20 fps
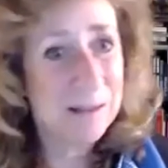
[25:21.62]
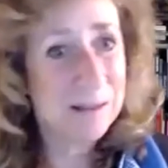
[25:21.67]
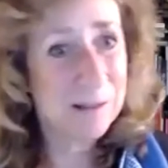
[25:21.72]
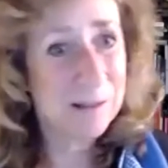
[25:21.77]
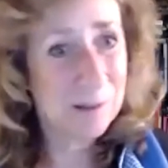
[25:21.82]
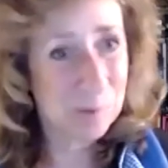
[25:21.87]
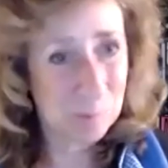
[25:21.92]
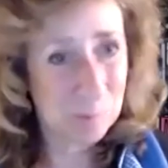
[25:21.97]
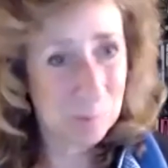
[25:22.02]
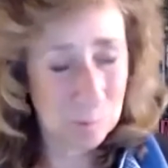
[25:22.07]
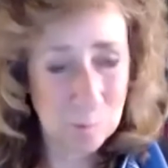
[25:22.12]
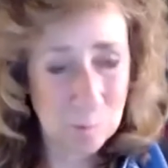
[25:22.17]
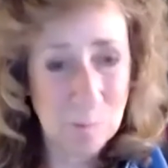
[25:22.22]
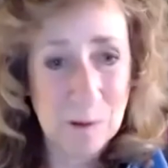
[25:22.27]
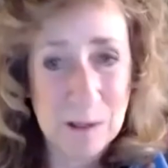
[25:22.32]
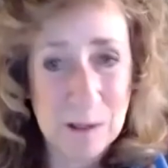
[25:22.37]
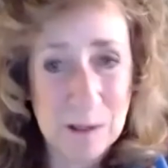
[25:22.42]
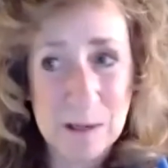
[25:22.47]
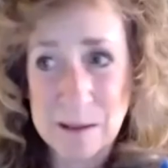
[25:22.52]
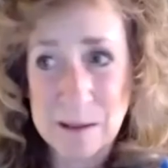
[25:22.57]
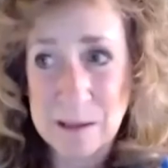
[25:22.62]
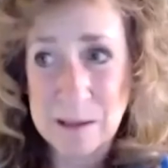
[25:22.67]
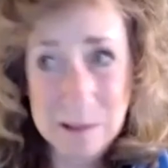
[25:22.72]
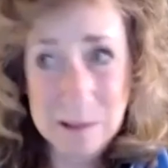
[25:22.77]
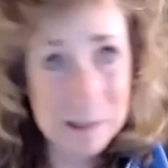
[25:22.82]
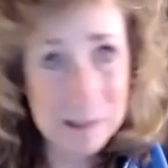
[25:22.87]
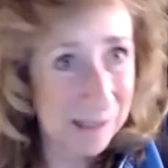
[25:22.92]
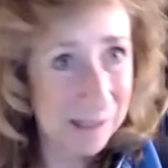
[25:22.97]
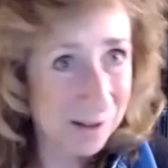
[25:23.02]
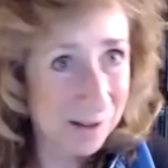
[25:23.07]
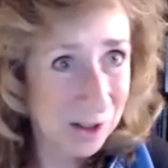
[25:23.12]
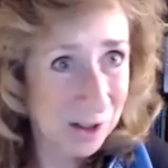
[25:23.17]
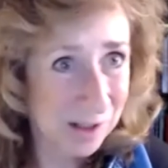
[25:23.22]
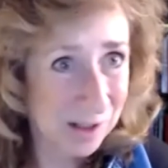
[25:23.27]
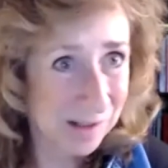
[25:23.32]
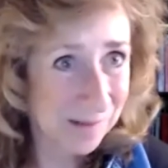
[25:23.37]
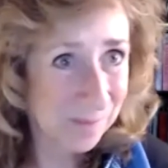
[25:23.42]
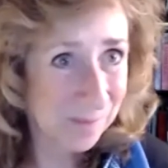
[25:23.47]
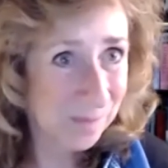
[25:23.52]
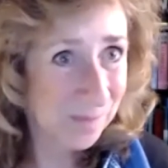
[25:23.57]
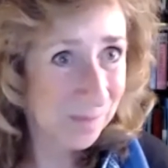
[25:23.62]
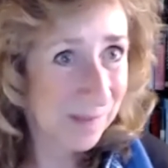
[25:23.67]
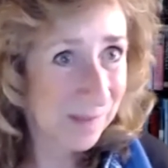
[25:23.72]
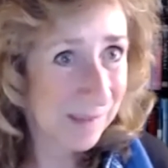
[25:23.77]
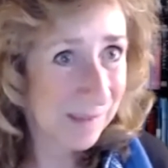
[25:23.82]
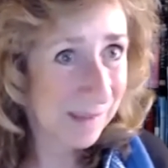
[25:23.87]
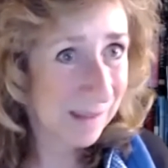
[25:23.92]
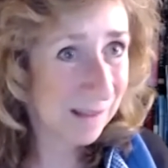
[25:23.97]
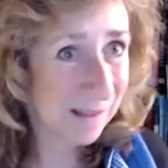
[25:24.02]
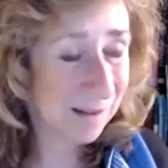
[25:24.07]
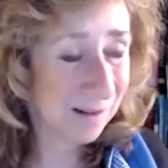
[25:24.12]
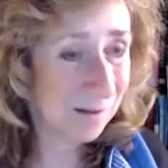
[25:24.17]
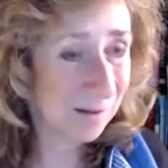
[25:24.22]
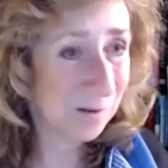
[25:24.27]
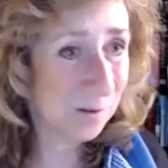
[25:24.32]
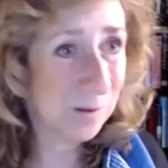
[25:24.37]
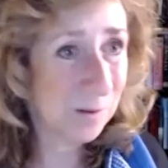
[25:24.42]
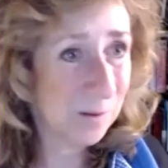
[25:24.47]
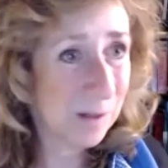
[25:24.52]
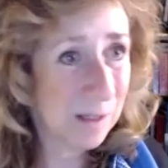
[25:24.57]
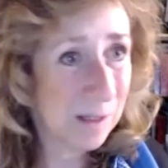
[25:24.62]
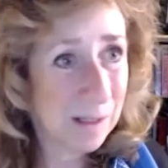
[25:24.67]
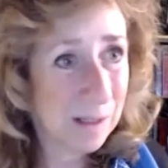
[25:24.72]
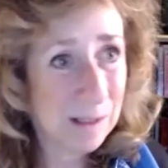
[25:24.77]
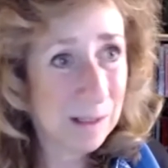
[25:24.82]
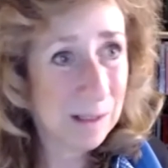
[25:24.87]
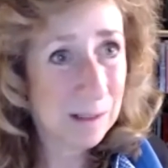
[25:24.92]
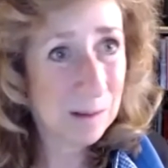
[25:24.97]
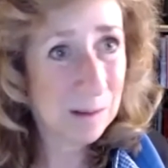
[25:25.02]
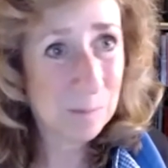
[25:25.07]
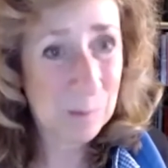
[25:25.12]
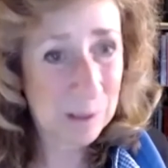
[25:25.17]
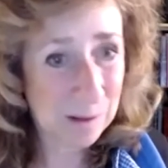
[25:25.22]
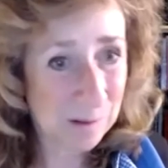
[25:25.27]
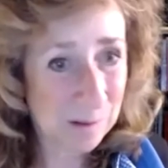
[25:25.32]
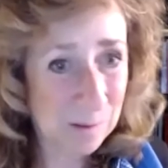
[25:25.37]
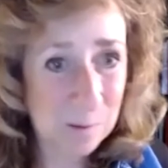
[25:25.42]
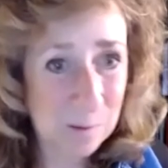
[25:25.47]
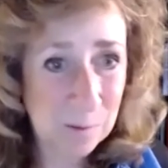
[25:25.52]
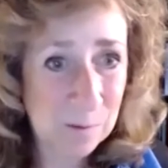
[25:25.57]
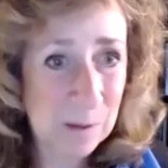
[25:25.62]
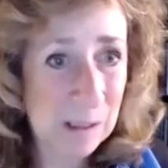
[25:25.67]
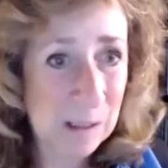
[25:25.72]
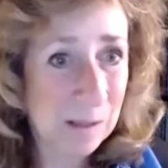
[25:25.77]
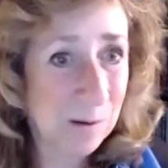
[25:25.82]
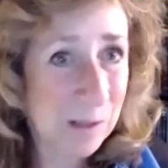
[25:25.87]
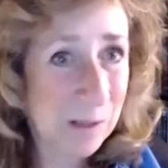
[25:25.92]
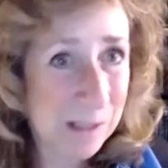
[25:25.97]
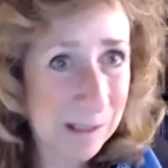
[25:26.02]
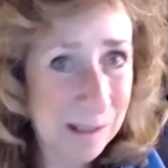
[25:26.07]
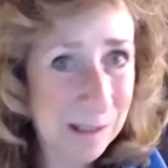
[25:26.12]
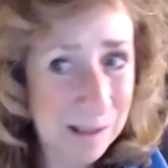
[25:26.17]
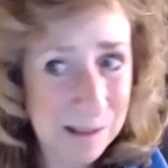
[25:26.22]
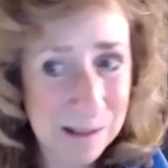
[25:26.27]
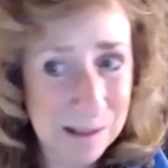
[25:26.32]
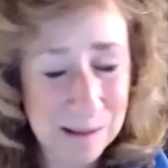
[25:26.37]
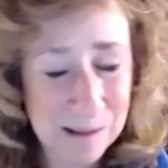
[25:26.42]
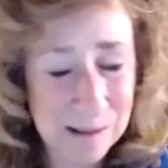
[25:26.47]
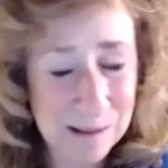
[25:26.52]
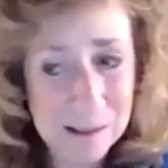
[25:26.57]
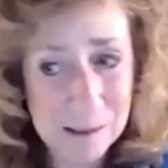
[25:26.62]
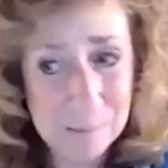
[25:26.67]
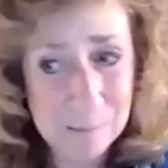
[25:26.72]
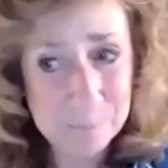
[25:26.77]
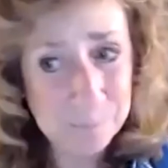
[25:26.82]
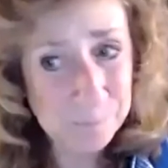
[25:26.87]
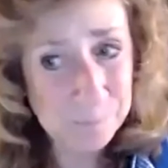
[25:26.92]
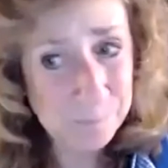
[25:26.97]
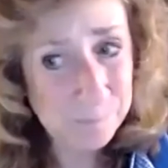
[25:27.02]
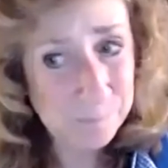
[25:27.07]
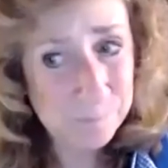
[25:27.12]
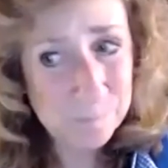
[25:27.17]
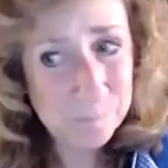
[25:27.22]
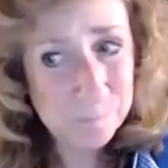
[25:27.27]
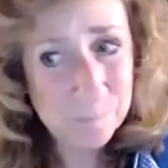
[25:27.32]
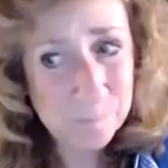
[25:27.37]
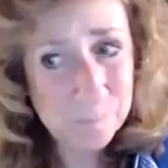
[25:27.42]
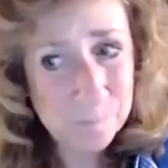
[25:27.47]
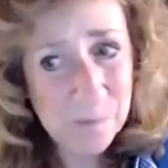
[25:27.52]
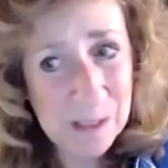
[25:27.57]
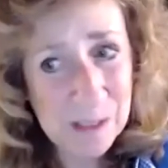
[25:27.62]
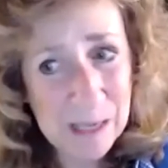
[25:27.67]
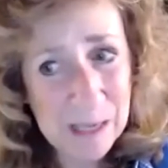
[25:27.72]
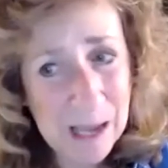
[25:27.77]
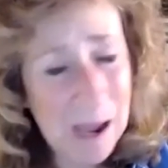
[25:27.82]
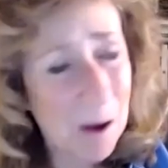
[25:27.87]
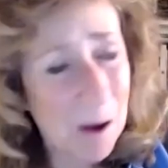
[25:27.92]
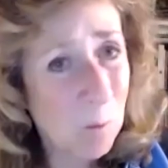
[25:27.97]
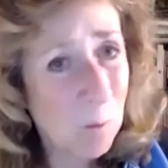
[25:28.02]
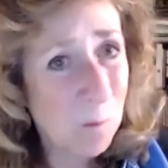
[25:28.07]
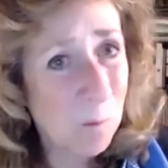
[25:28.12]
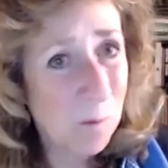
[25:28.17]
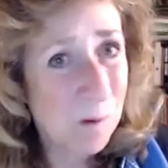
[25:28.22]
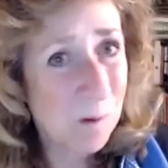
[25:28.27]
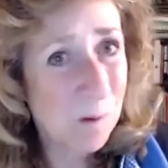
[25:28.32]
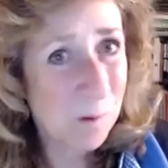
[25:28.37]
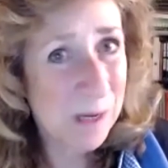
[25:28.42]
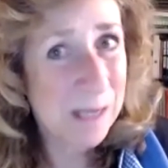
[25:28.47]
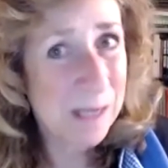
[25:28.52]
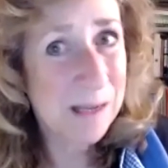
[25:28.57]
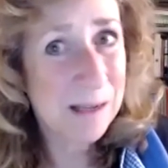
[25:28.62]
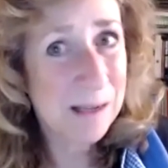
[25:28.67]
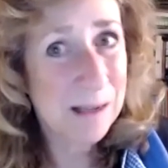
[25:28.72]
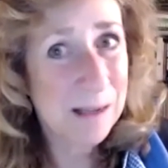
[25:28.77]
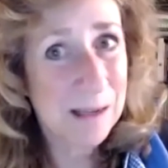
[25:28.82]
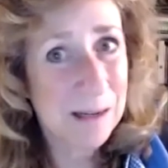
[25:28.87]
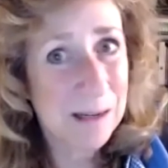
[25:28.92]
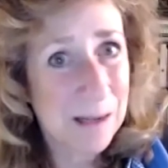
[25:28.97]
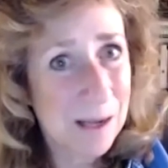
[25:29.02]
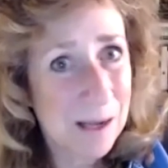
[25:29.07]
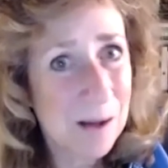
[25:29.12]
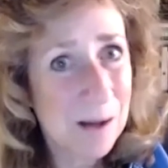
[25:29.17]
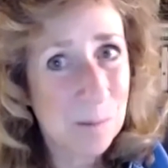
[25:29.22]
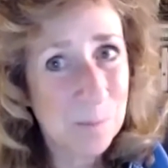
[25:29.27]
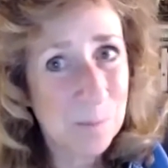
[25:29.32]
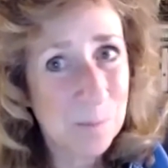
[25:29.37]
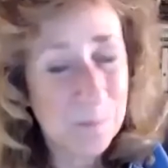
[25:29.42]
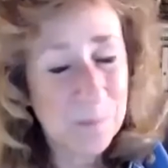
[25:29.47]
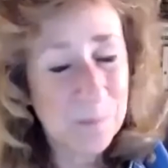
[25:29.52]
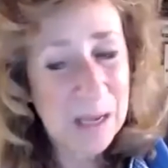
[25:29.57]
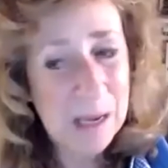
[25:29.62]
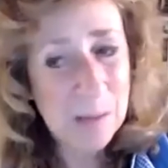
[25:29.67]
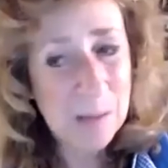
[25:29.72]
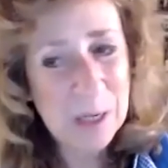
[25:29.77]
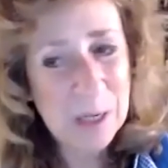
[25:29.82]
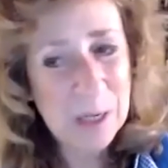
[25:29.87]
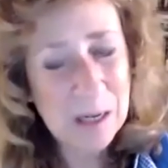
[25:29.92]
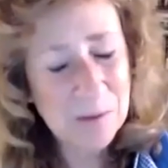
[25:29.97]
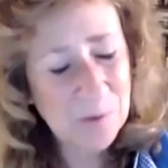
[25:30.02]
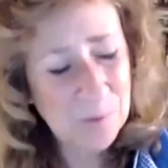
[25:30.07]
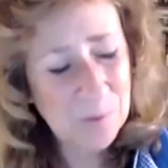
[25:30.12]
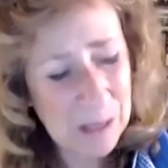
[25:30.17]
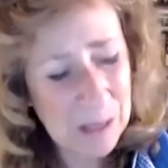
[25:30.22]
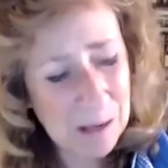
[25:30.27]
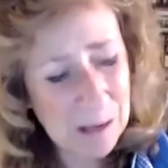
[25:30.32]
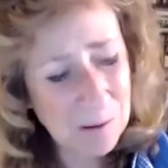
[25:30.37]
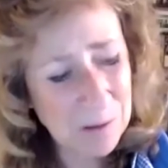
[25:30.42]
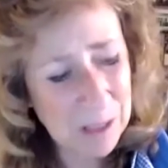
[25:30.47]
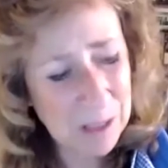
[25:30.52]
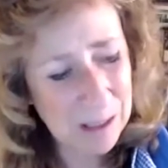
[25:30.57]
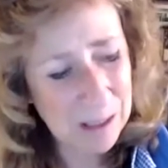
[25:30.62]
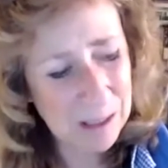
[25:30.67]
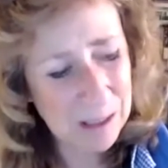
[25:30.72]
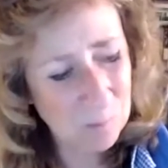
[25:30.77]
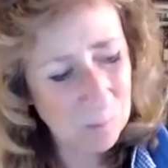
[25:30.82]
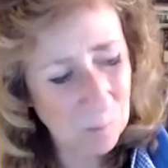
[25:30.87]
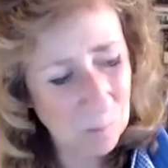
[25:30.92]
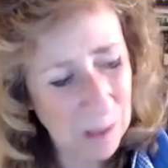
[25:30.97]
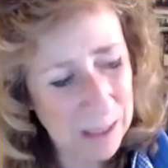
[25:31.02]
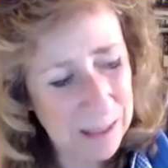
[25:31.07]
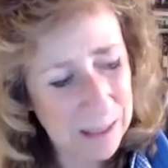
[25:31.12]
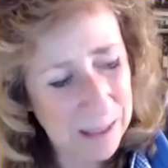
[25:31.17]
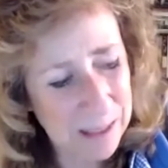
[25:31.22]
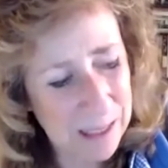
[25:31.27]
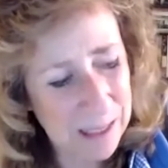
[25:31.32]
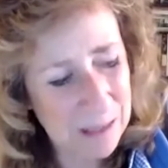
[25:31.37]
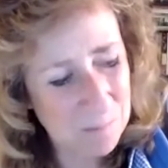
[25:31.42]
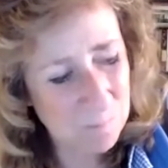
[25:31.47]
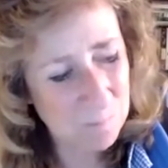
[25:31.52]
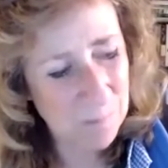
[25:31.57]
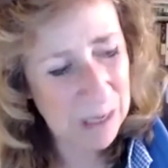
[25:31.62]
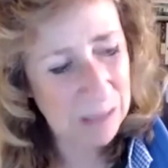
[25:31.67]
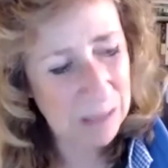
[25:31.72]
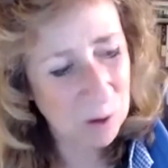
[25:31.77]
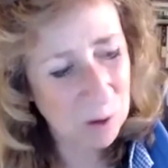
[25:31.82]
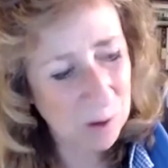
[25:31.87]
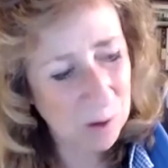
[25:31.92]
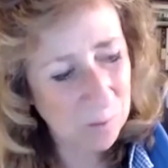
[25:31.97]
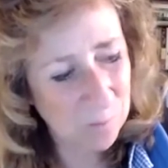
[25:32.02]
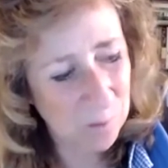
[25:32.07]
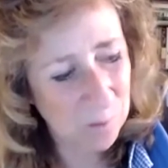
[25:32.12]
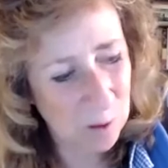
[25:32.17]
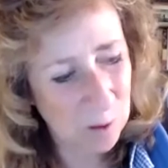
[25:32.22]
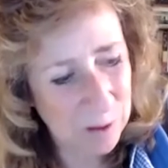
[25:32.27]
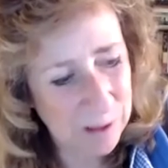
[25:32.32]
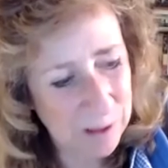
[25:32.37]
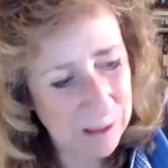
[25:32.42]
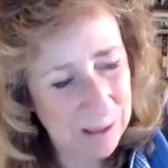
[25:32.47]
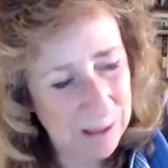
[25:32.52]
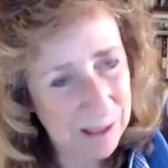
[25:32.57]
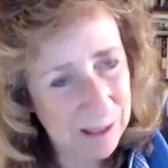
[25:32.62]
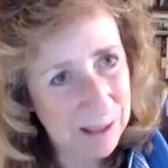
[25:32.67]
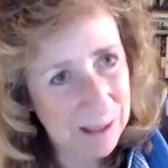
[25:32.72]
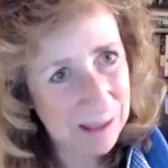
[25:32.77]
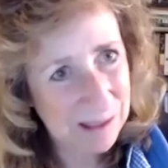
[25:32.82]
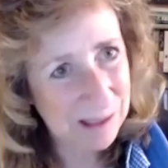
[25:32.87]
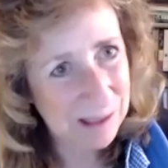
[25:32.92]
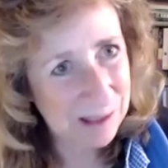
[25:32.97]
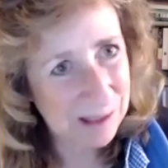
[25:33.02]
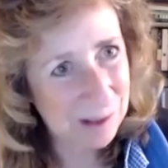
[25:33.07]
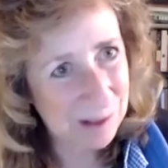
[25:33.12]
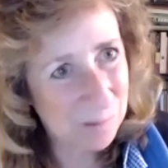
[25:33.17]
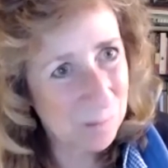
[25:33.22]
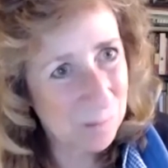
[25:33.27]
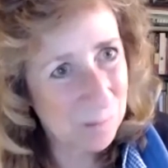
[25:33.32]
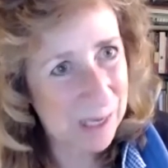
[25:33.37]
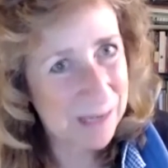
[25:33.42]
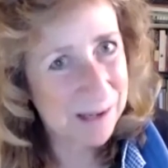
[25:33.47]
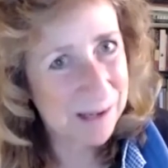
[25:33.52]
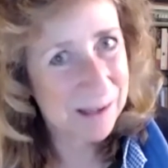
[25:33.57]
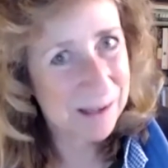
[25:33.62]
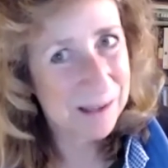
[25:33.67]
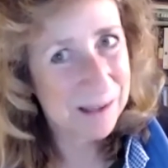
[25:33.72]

to the attention of my fellow citizens how we can help. But I've found in writing, it matters first to make